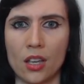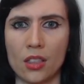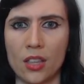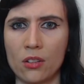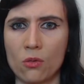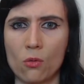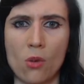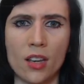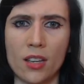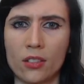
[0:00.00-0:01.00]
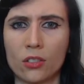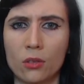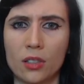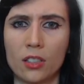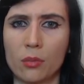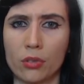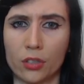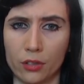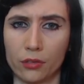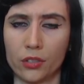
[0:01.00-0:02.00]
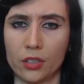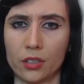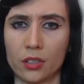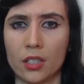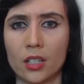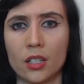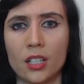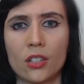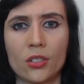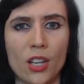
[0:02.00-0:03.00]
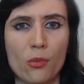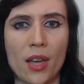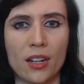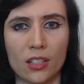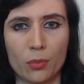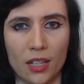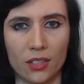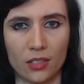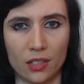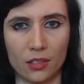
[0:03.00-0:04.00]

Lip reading: then why has so little improved? Here's how Ben explains it.